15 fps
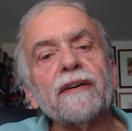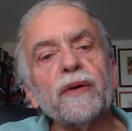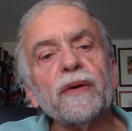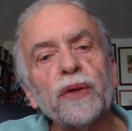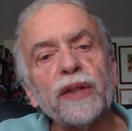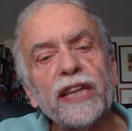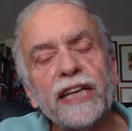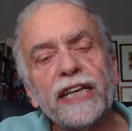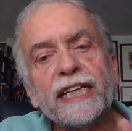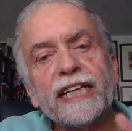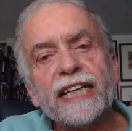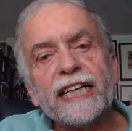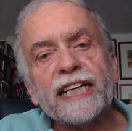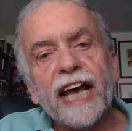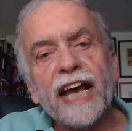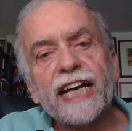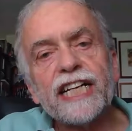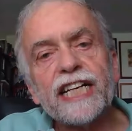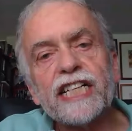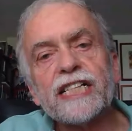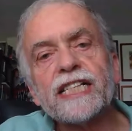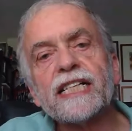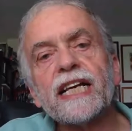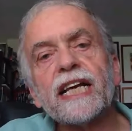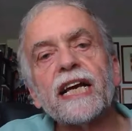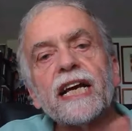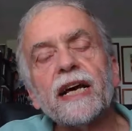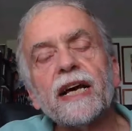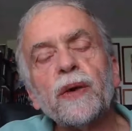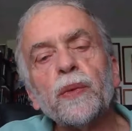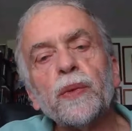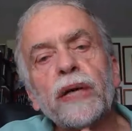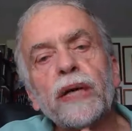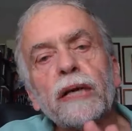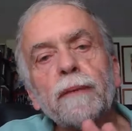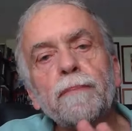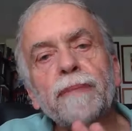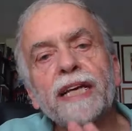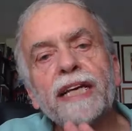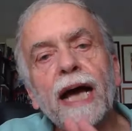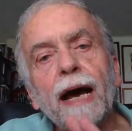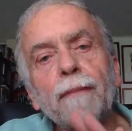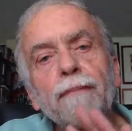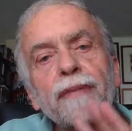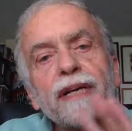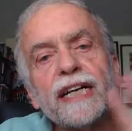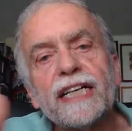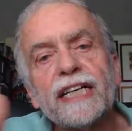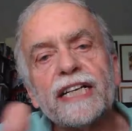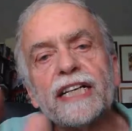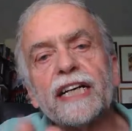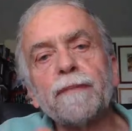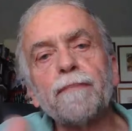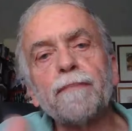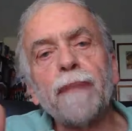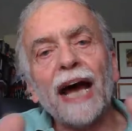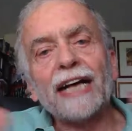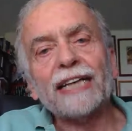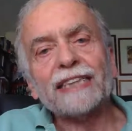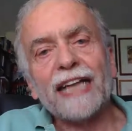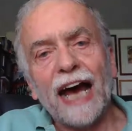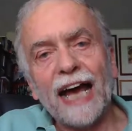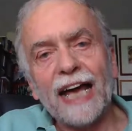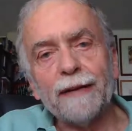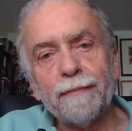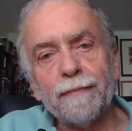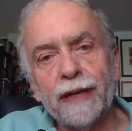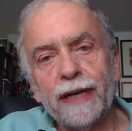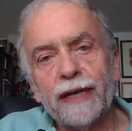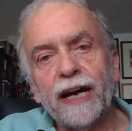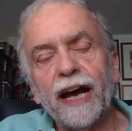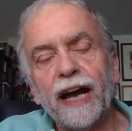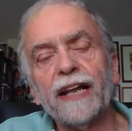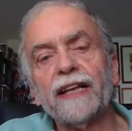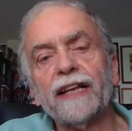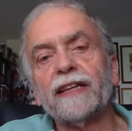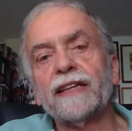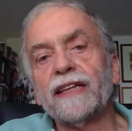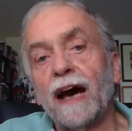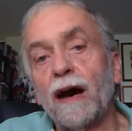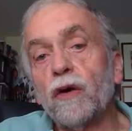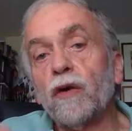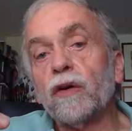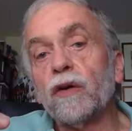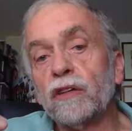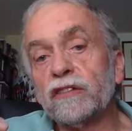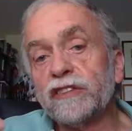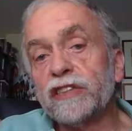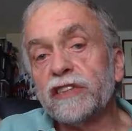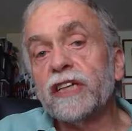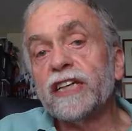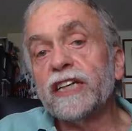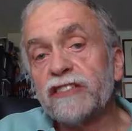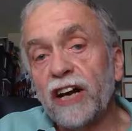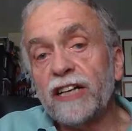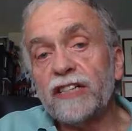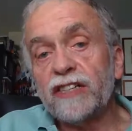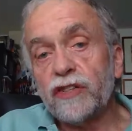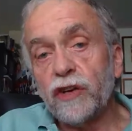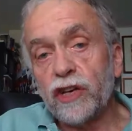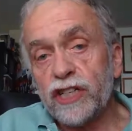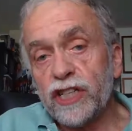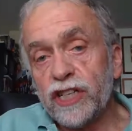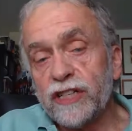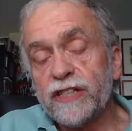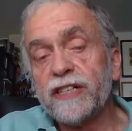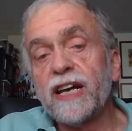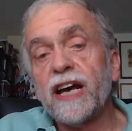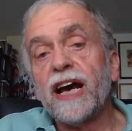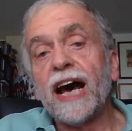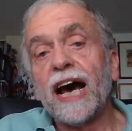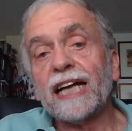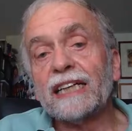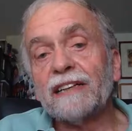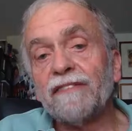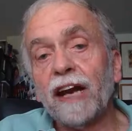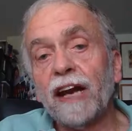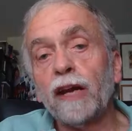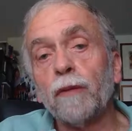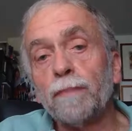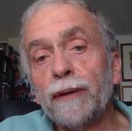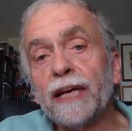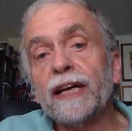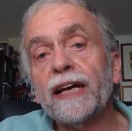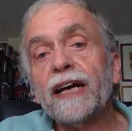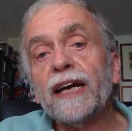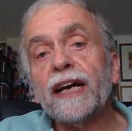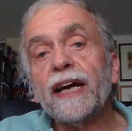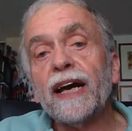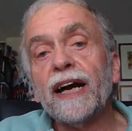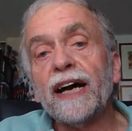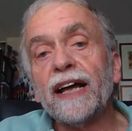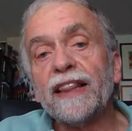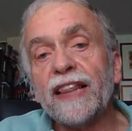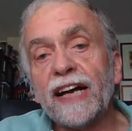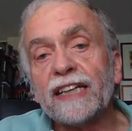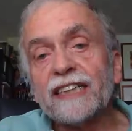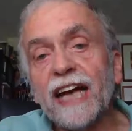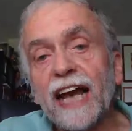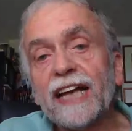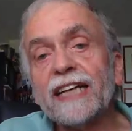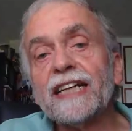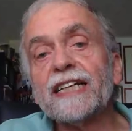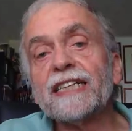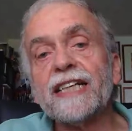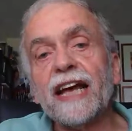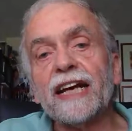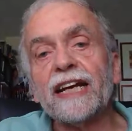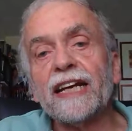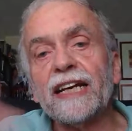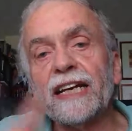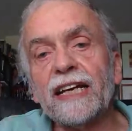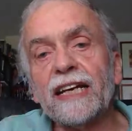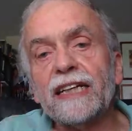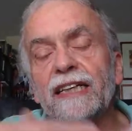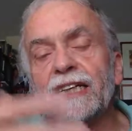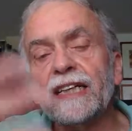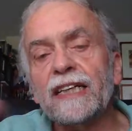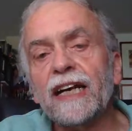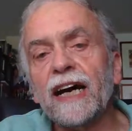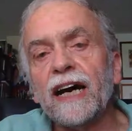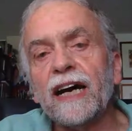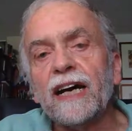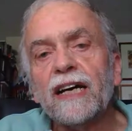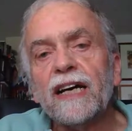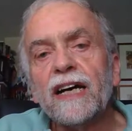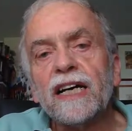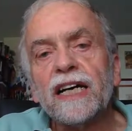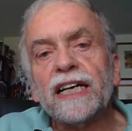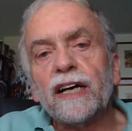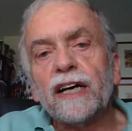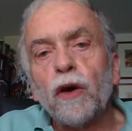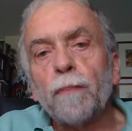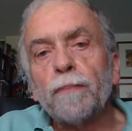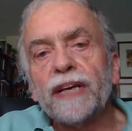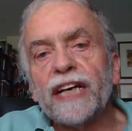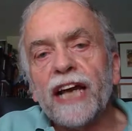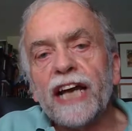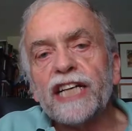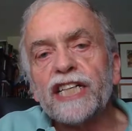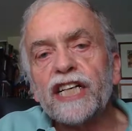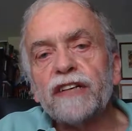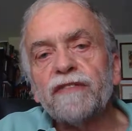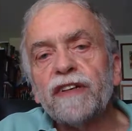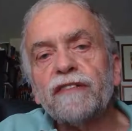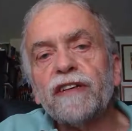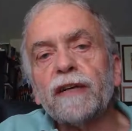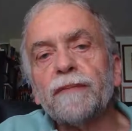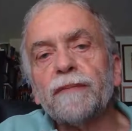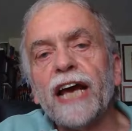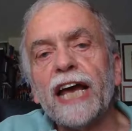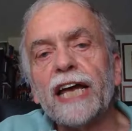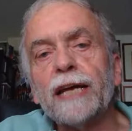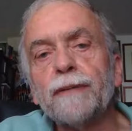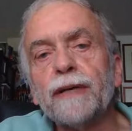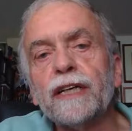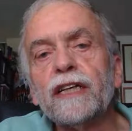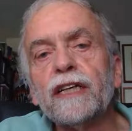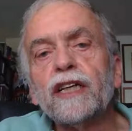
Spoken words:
the indications will become clearer by time. And now really great surgeons are developing their techniques. And in a combination, we will be able